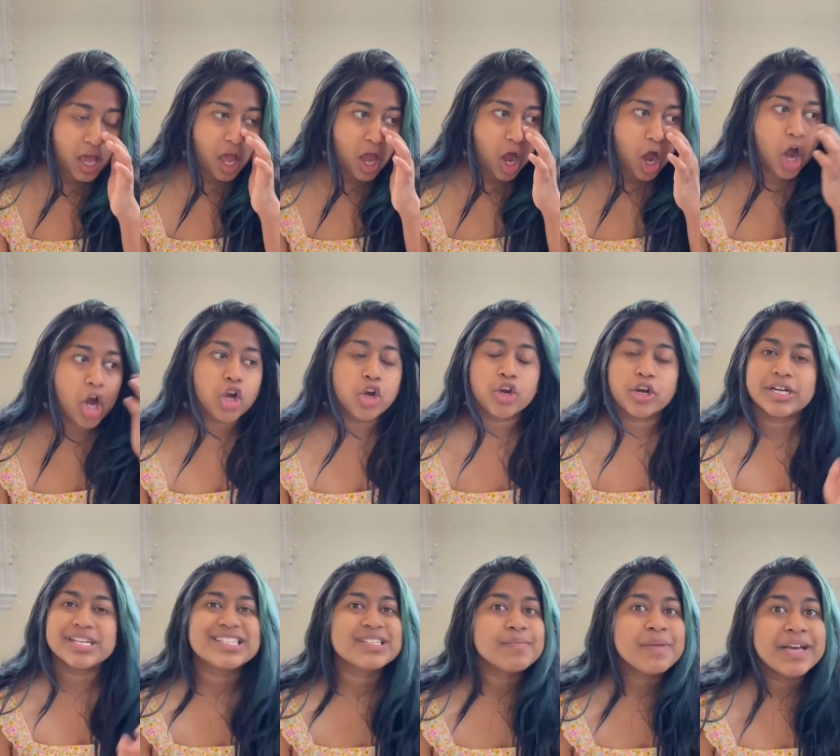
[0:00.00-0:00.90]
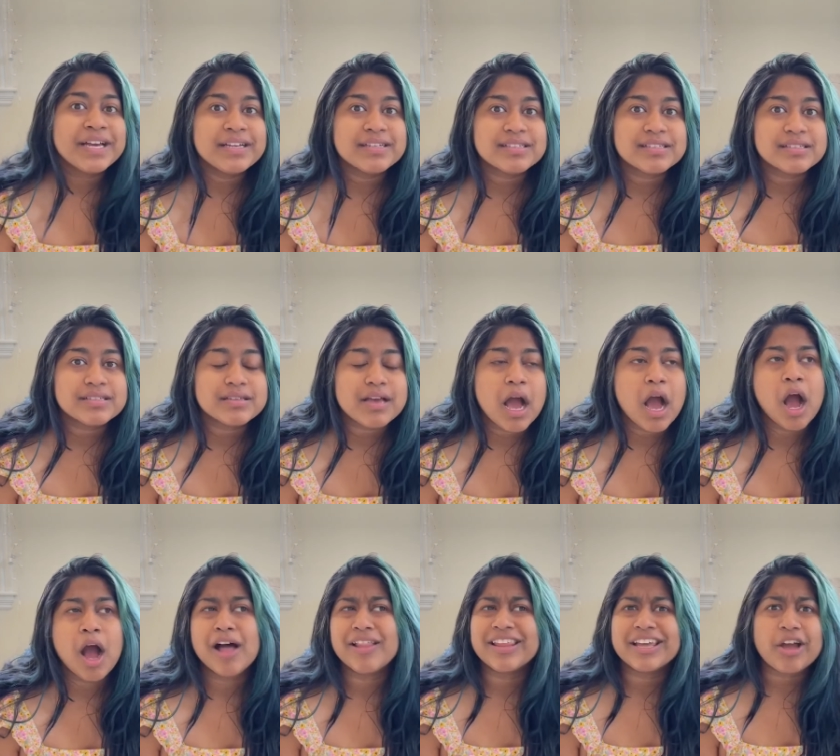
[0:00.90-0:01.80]
a Christmas
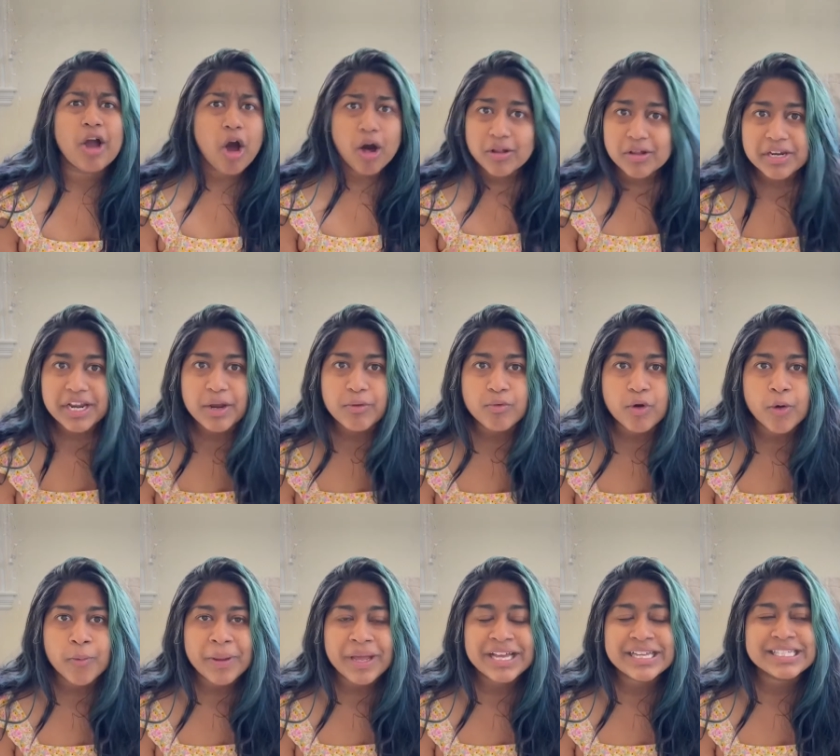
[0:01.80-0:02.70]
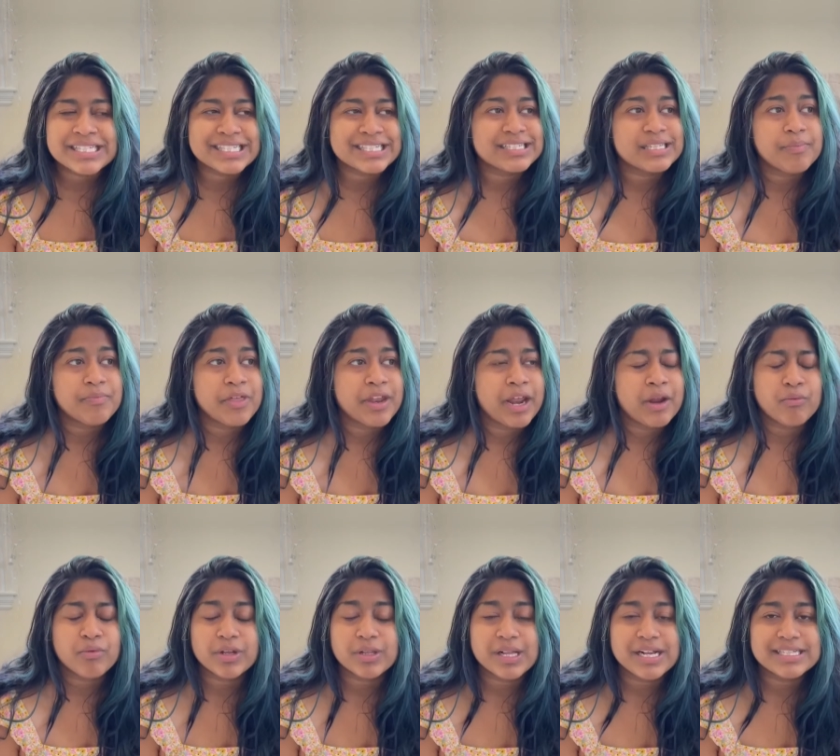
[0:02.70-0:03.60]
like holiday romance, except then I
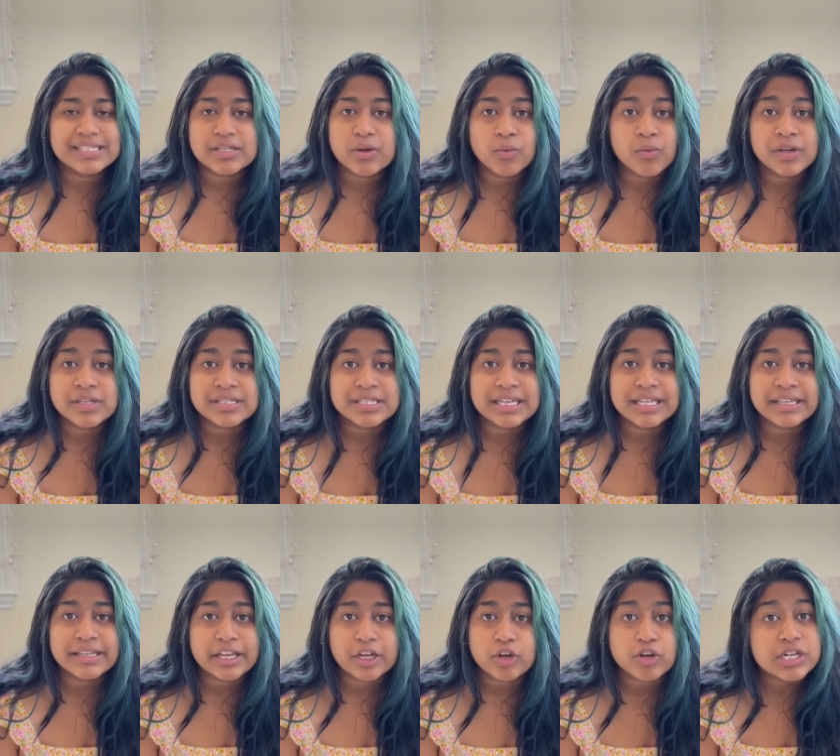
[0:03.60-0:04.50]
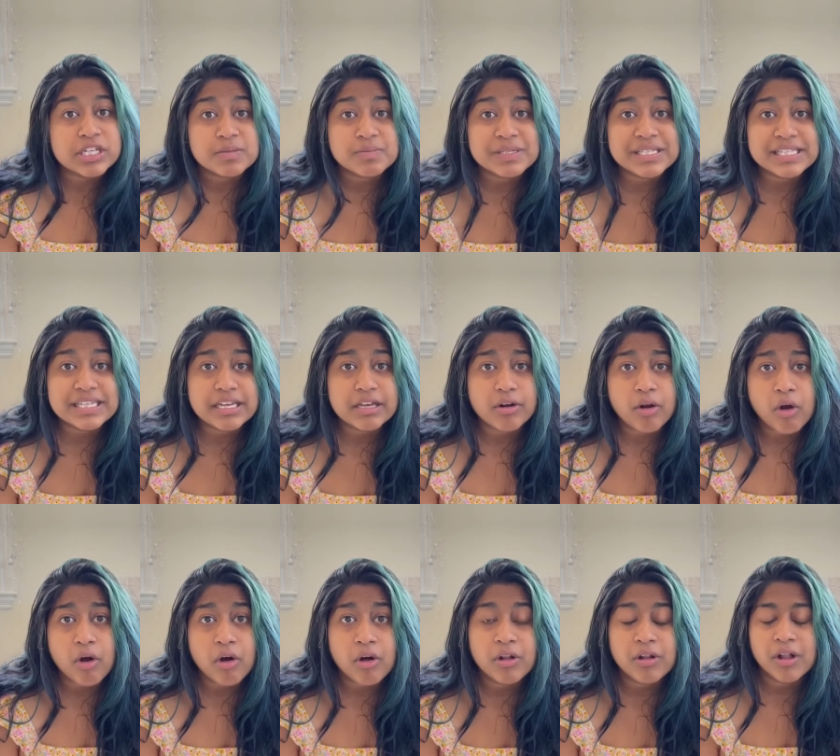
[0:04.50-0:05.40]
realized it wasn't like Christmassy at
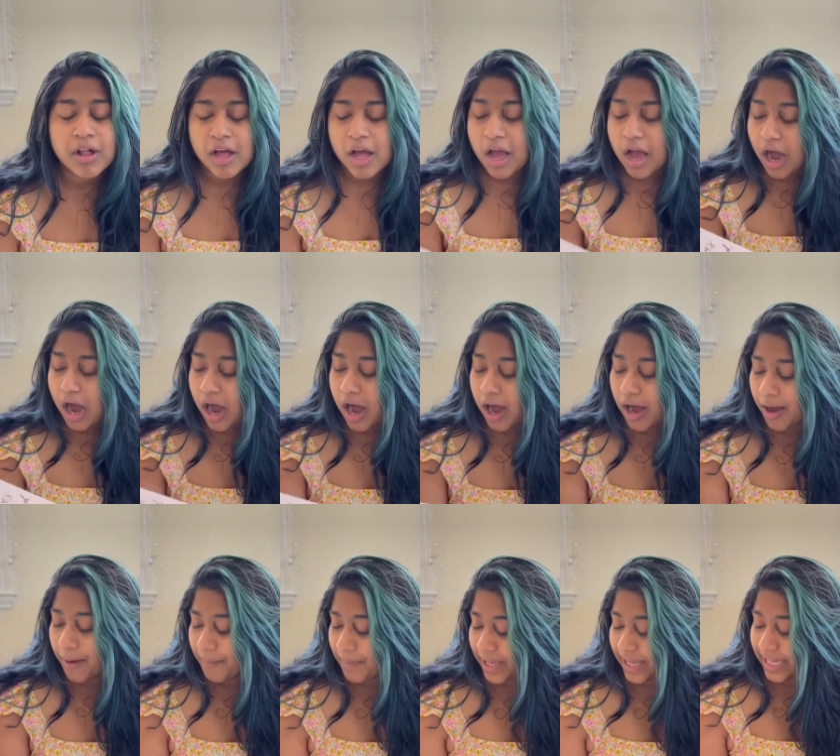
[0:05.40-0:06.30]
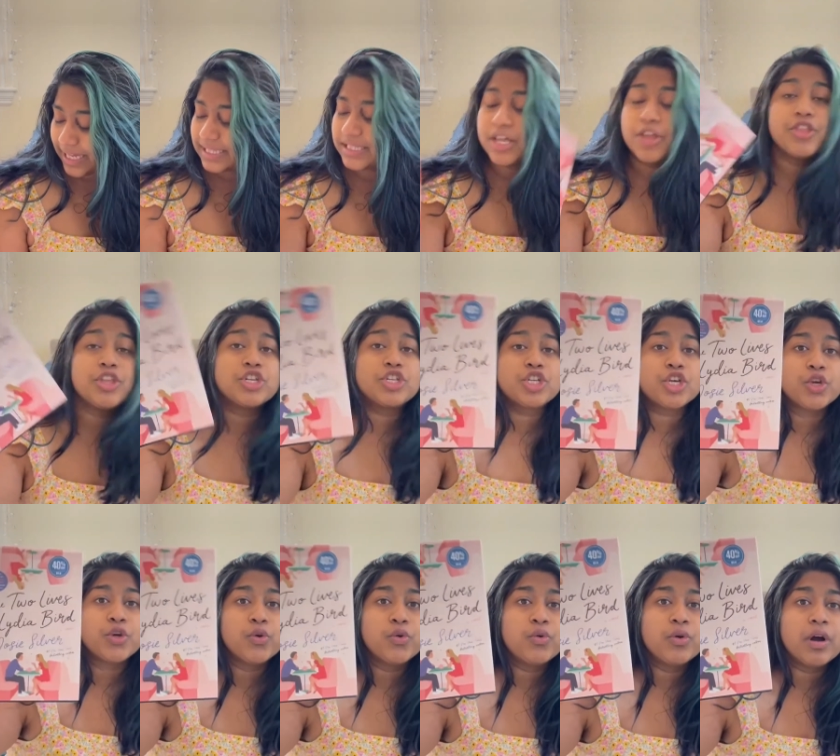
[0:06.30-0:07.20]
all, is The
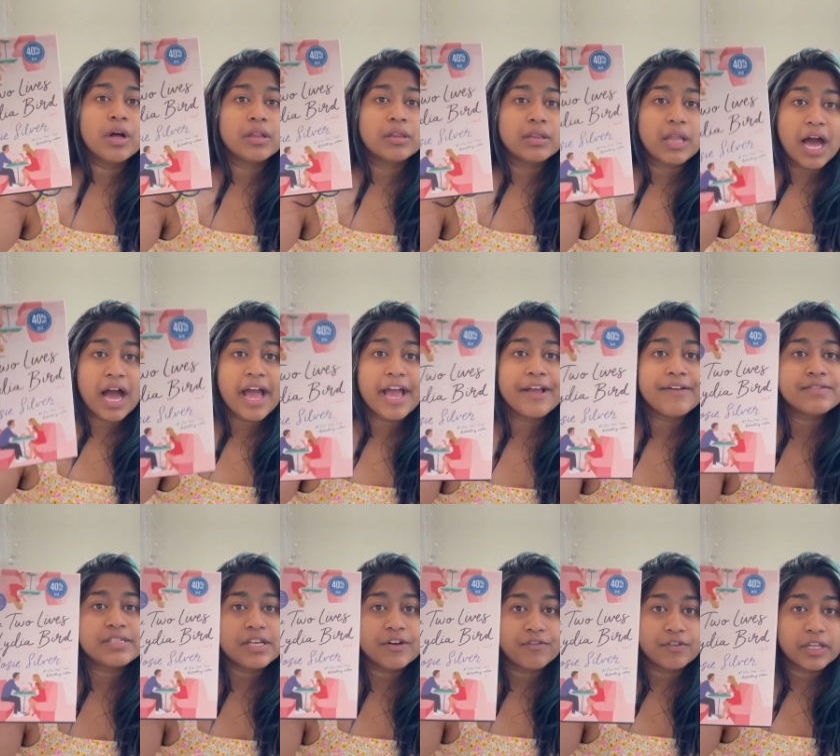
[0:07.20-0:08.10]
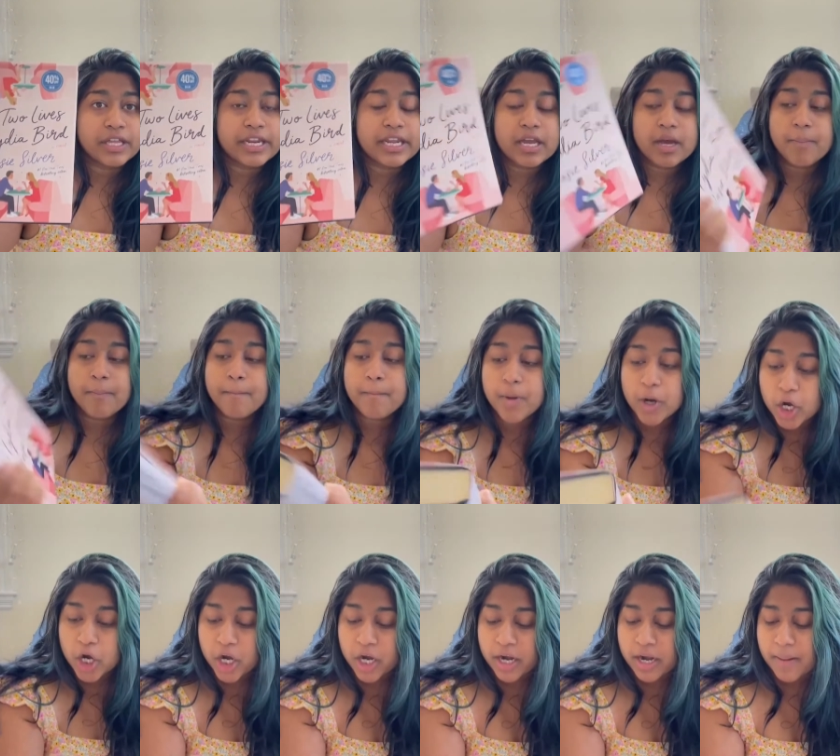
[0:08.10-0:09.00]
Two Lives of Lydia
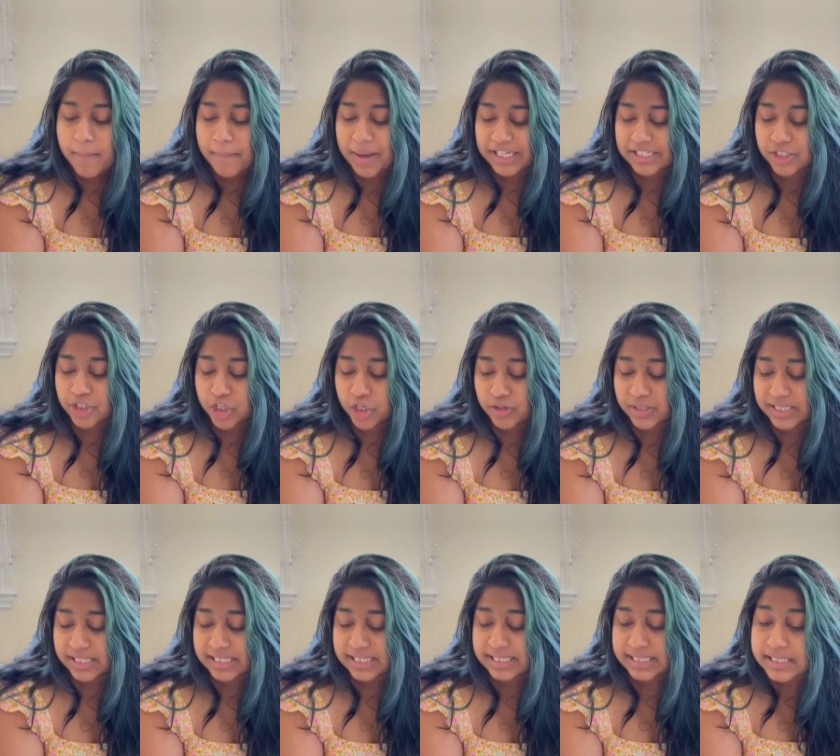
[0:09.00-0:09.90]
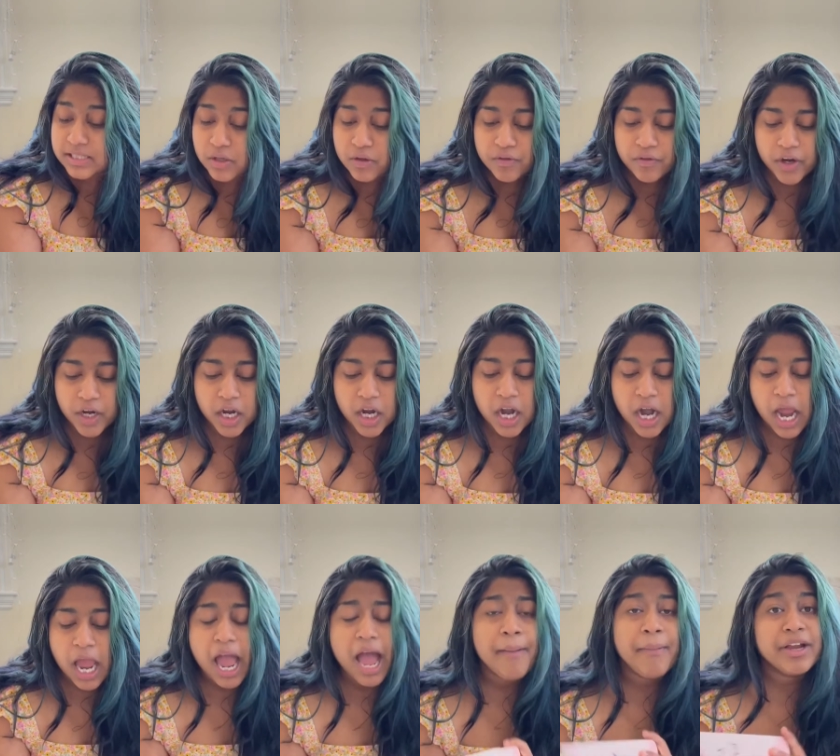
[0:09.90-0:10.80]
Bird by Josie Silver.
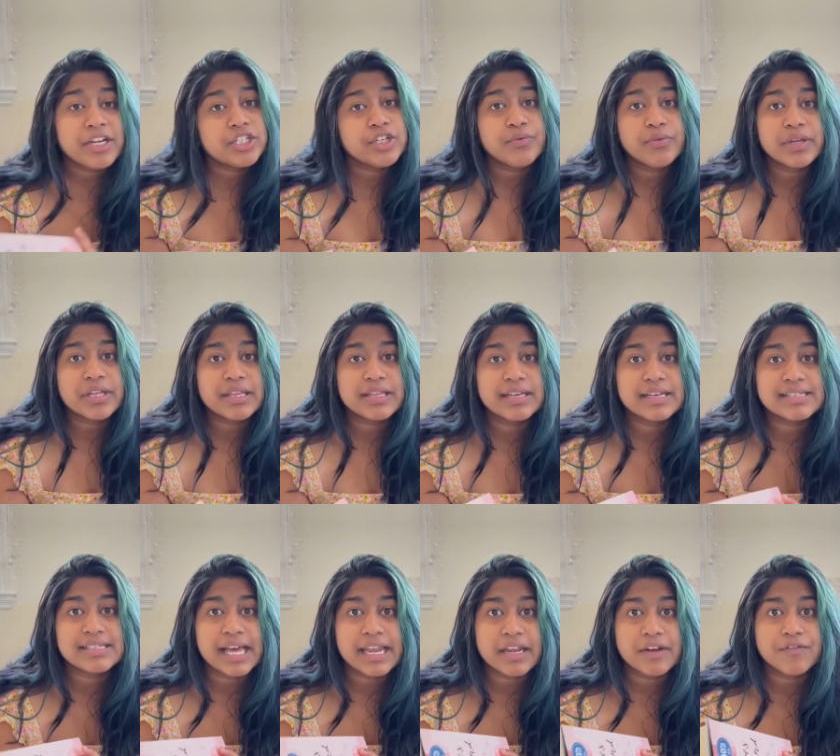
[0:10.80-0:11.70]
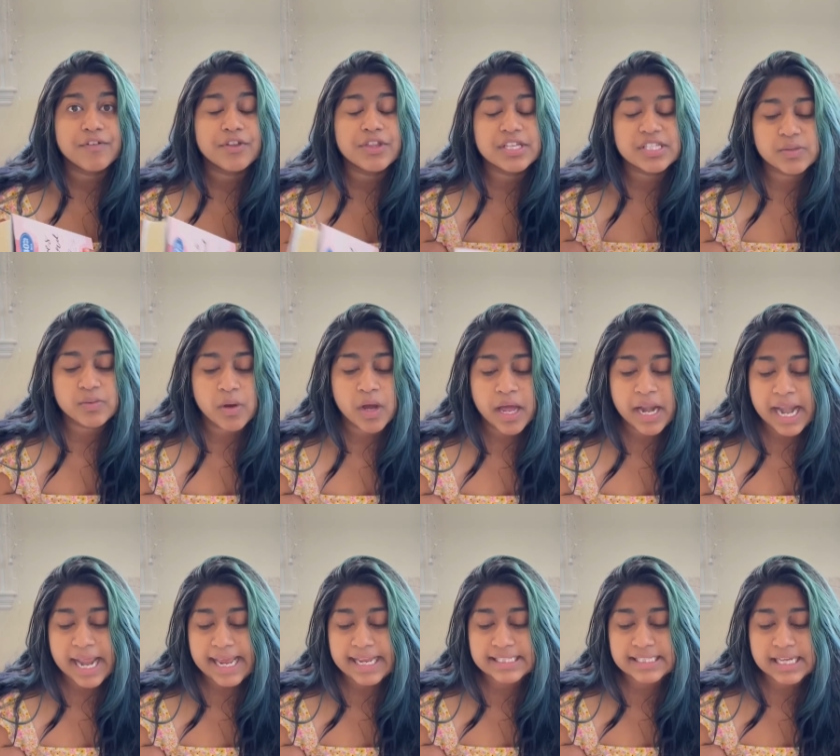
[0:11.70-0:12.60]
I'm actually really excited for this one.
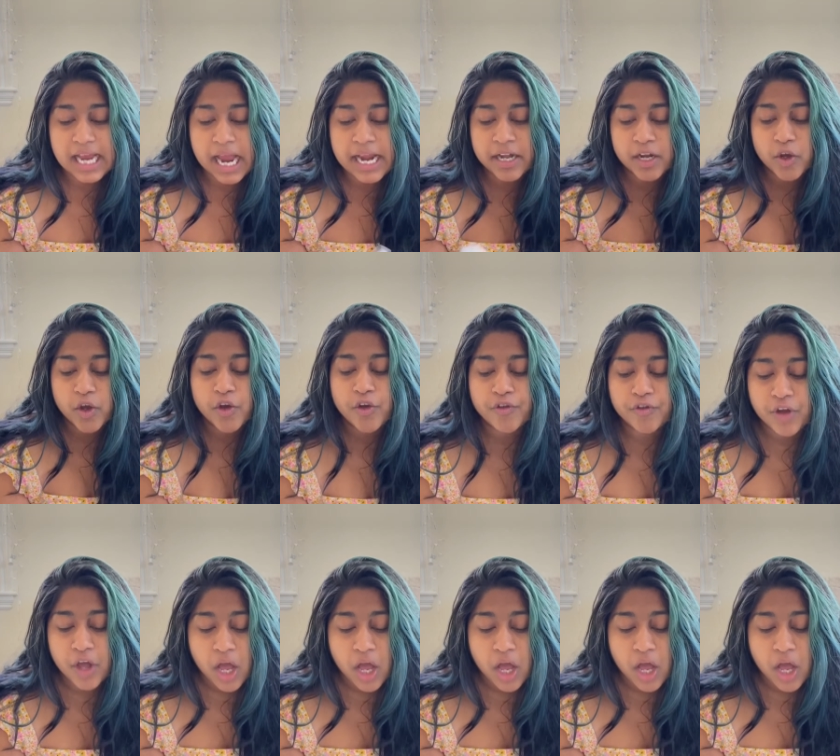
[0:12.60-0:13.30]
It's kind of